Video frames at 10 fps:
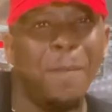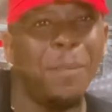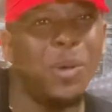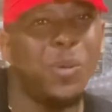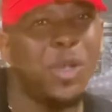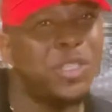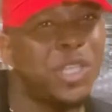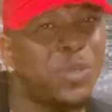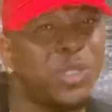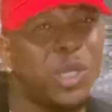But really
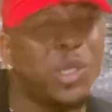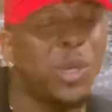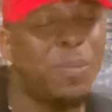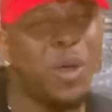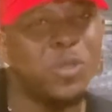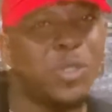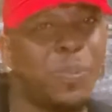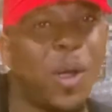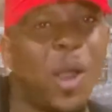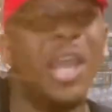look at your little emotional
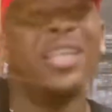part.